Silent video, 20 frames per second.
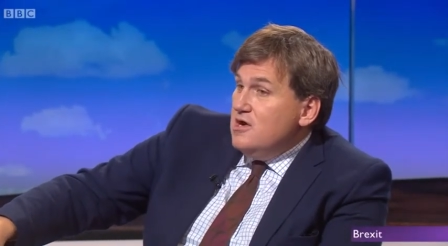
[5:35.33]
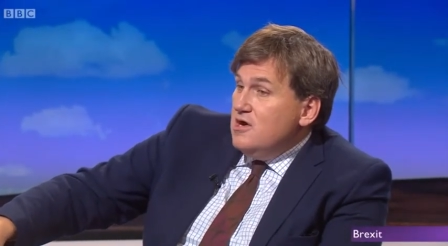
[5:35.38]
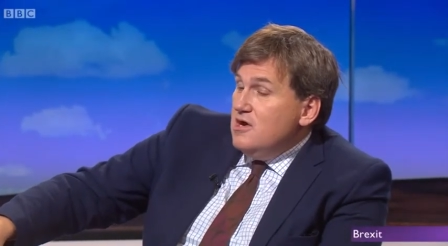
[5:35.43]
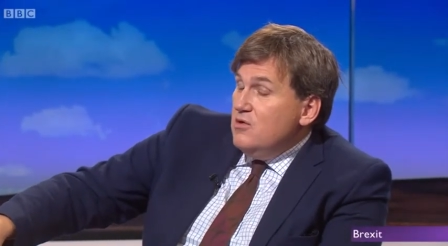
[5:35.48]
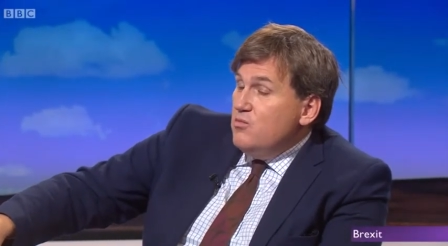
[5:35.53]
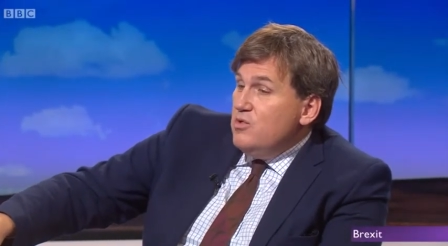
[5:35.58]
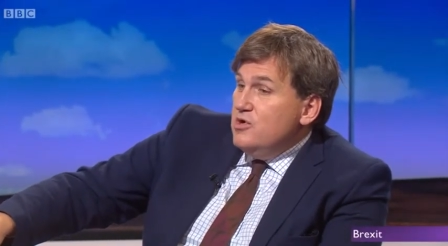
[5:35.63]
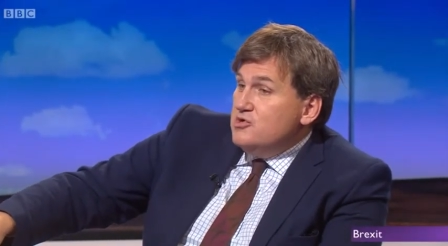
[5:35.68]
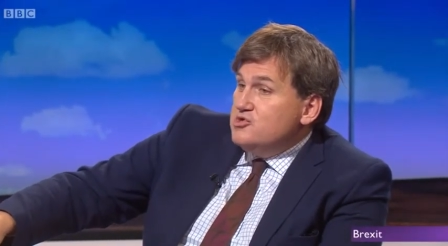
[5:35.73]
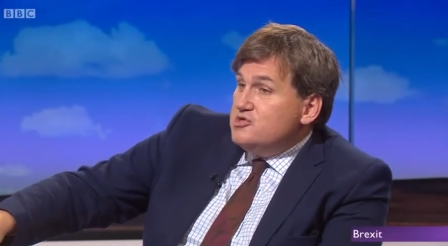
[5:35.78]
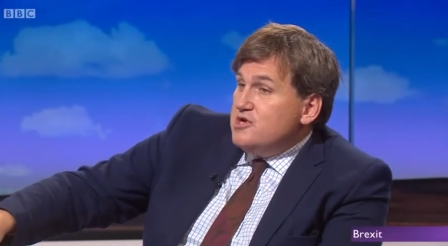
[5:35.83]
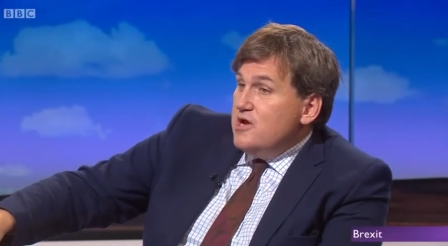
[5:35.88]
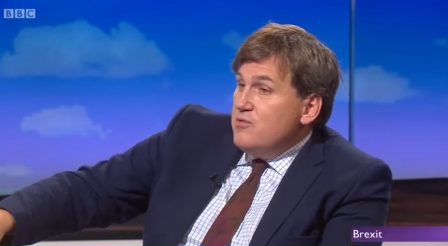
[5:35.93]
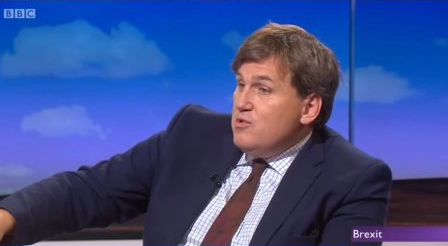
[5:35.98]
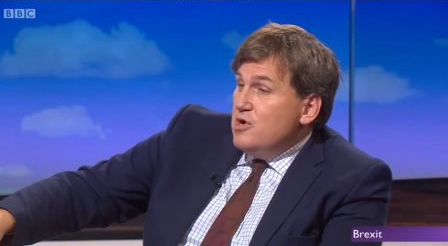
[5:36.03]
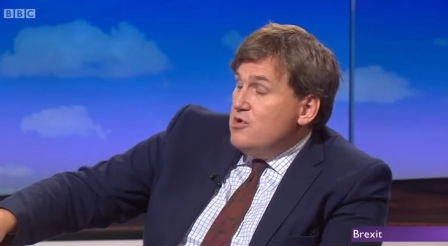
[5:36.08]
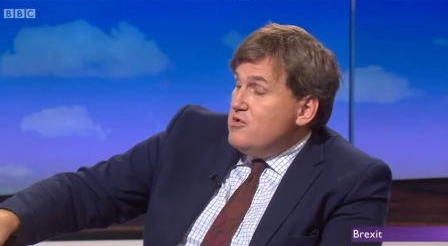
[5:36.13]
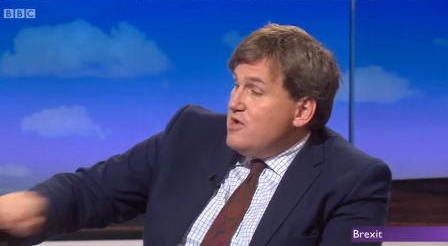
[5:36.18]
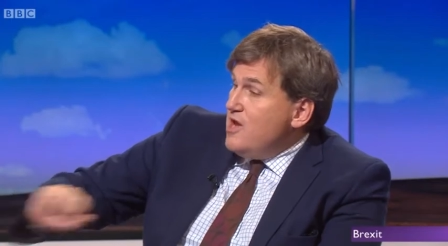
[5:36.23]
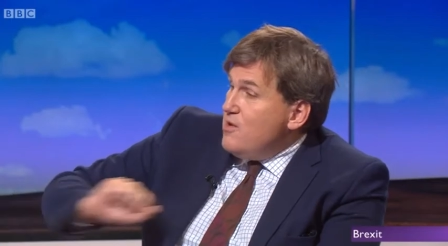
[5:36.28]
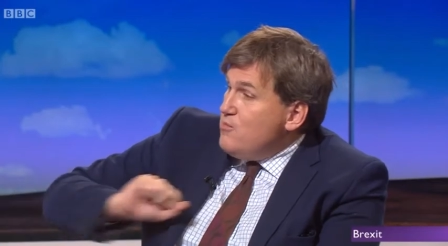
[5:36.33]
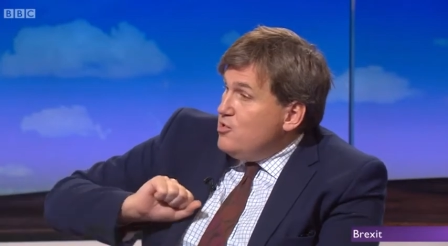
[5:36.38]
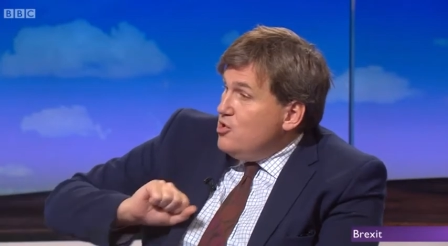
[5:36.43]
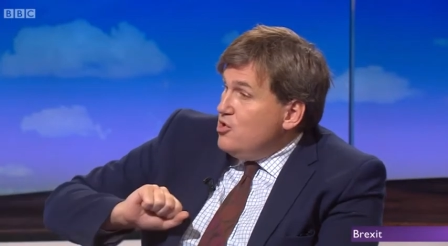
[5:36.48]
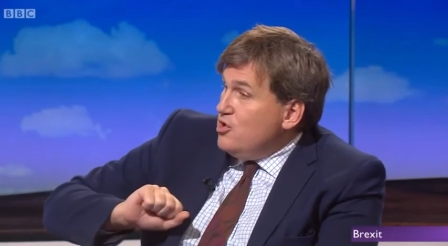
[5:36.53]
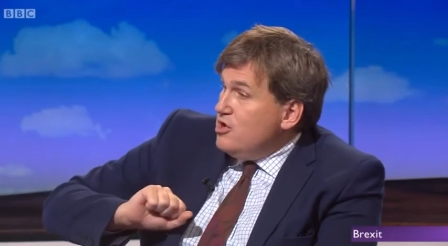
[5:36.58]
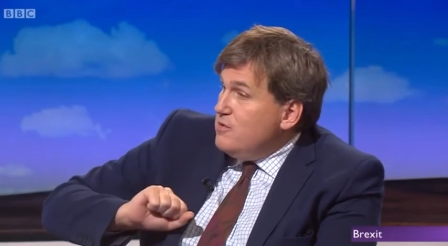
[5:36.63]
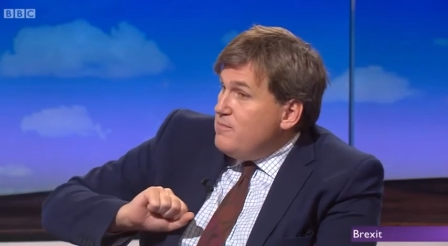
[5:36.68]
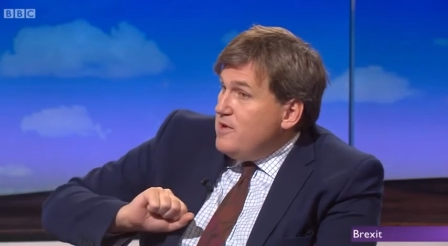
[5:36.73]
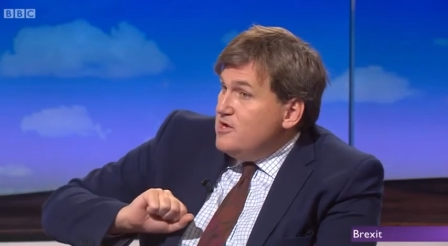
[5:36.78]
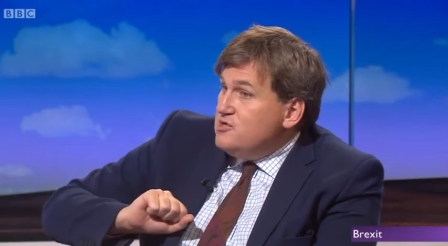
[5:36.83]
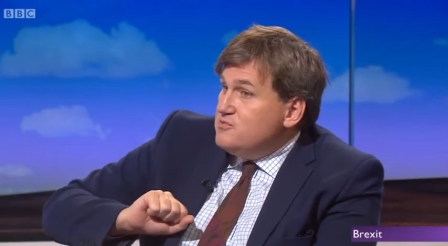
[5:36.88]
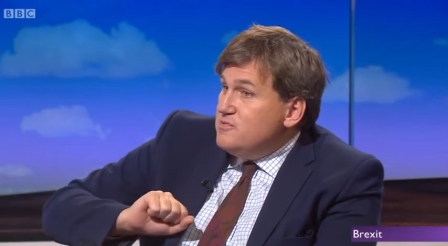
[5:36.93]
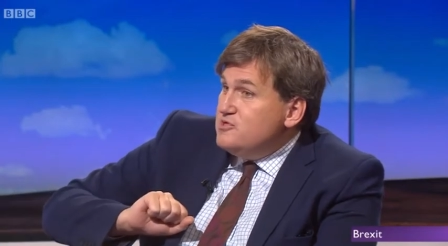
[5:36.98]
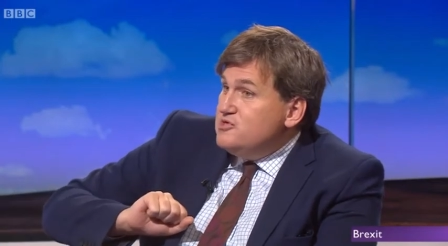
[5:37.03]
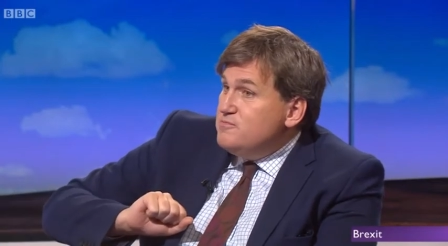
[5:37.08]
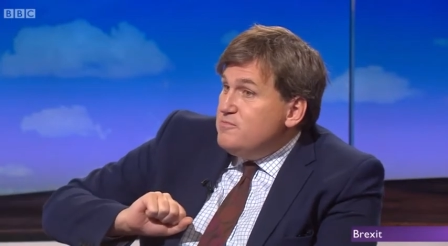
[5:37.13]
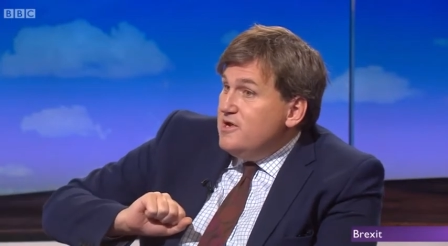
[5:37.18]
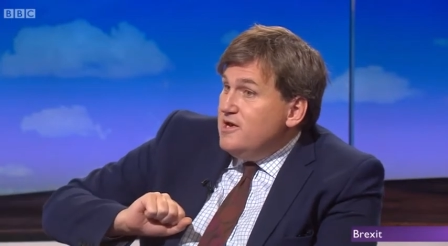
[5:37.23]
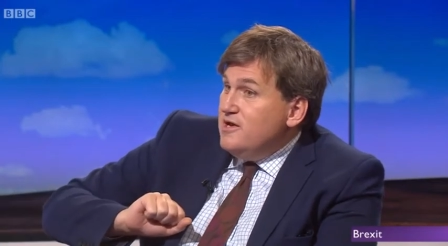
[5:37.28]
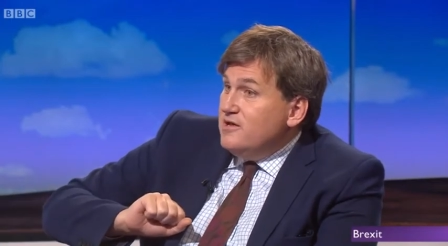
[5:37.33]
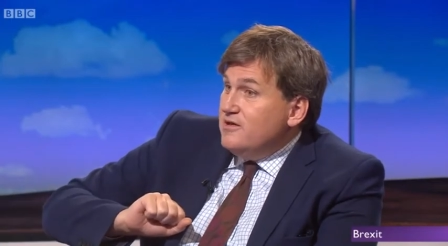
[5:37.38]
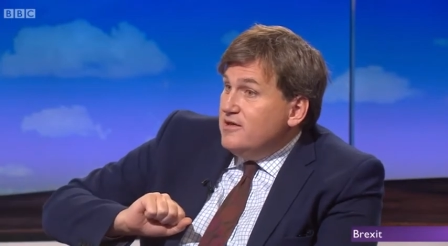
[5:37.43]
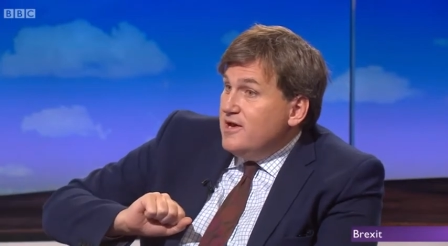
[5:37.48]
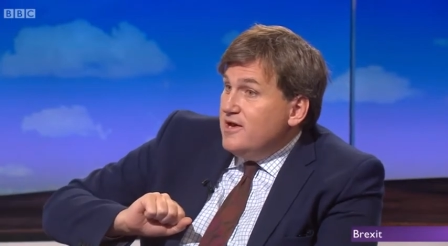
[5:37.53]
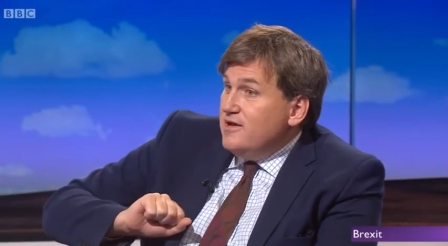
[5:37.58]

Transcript: And we'll say, well, OK, we're not going to pay 20 billion then.